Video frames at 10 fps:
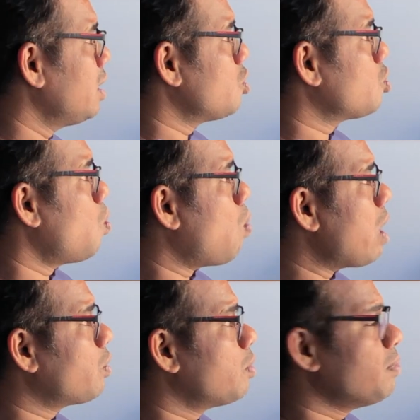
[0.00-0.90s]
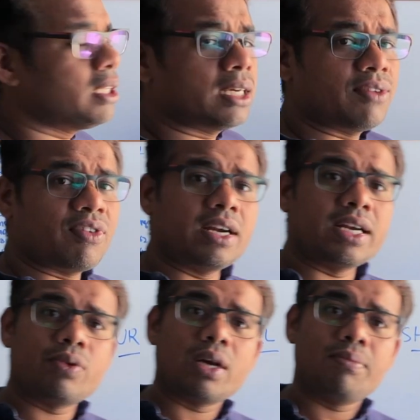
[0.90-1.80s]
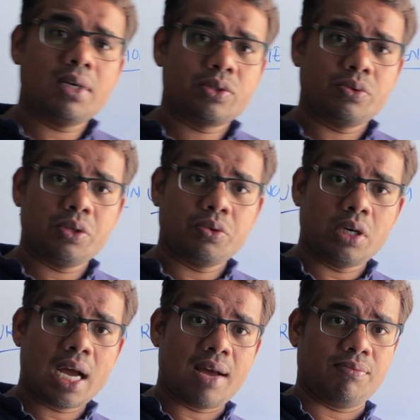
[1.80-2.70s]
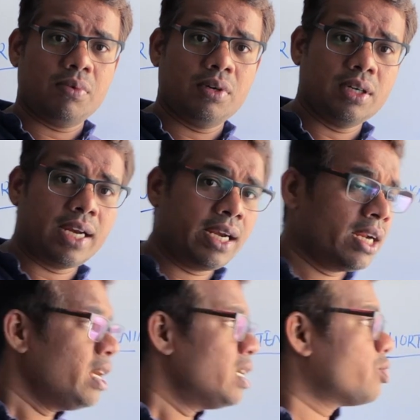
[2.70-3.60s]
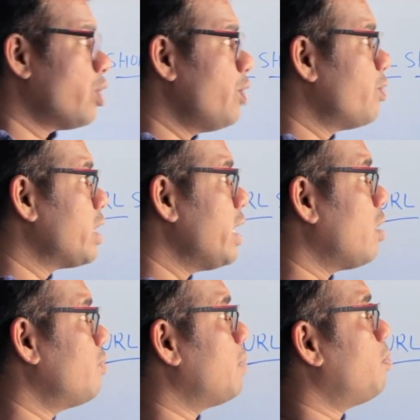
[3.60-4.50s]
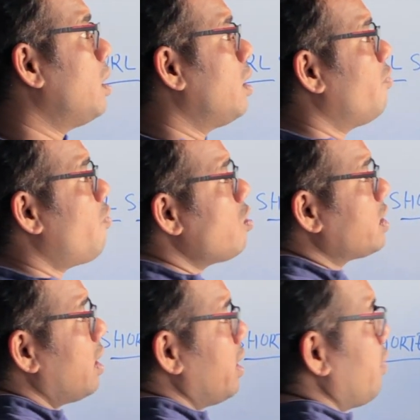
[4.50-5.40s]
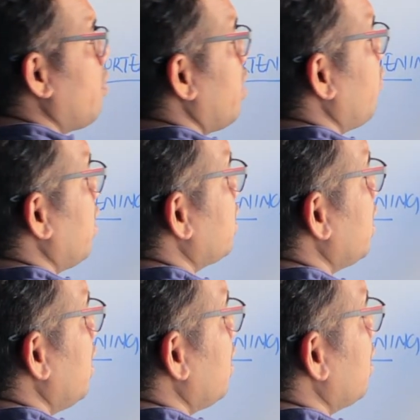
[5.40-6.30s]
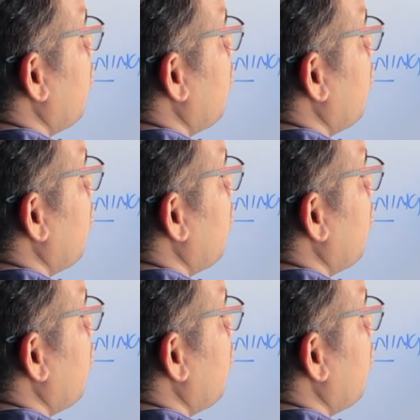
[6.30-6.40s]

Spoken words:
so what would be the different requirements we could have? Right. So if you think of the functional requirements, a